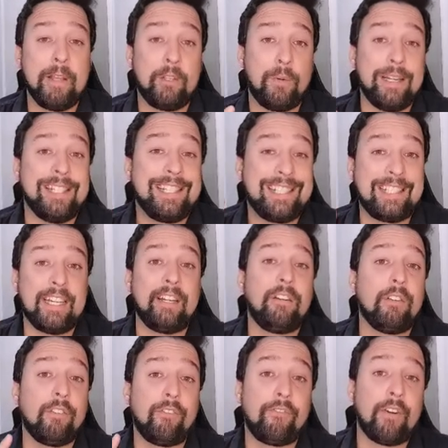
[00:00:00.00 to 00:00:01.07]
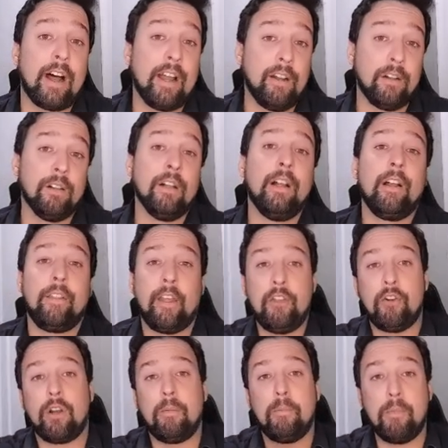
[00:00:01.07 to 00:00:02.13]
into a single file that
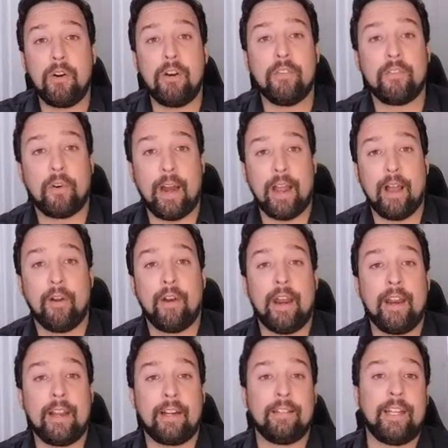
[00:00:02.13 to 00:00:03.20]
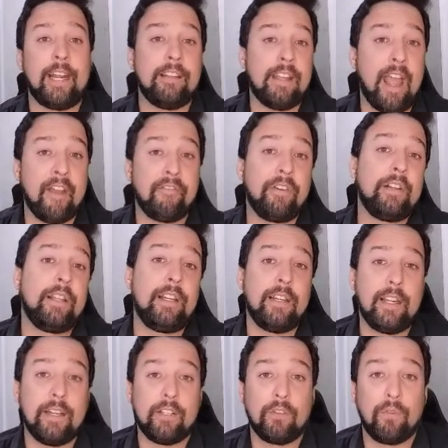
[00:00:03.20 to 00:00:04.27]
you can move around and it contains everything
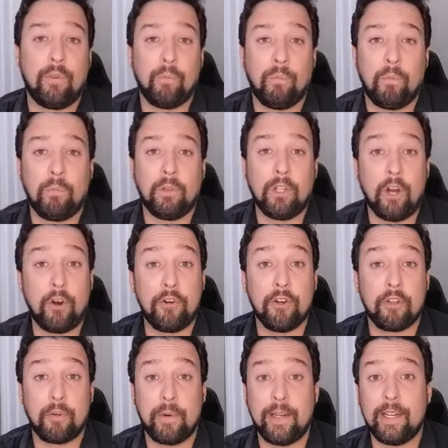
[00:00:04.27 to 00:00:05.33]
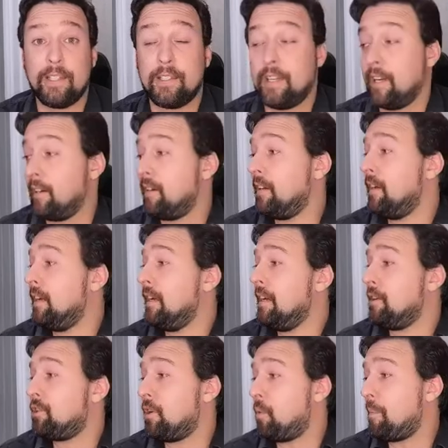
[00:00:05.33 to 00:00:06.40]
needed to load your 3D scene.
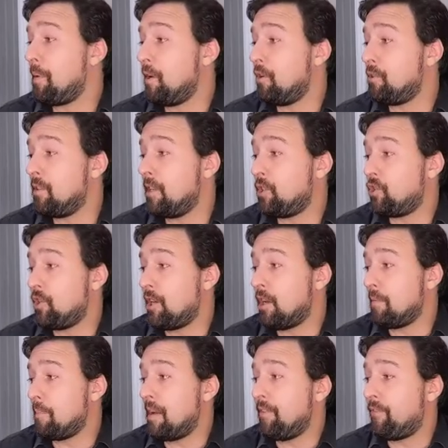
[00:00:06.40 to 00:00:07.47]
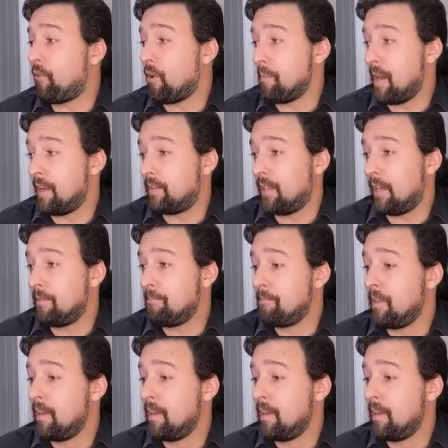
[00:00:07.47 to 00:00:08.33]
So we'll be using this GLB format then,